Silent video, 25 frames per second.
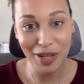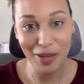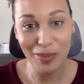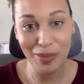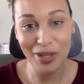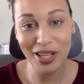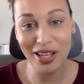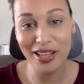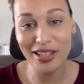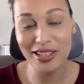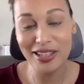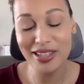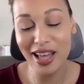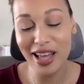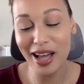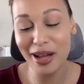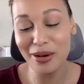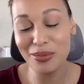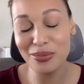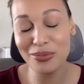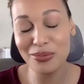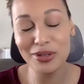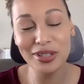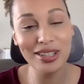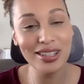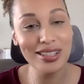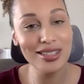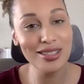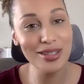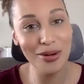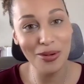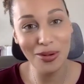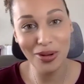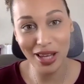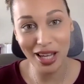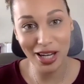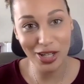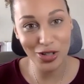because I really
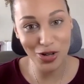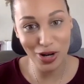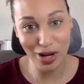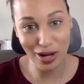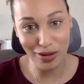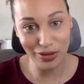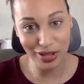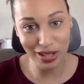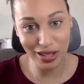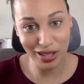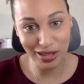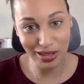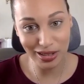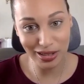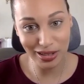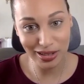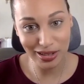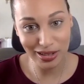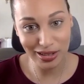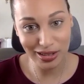don't like traveling.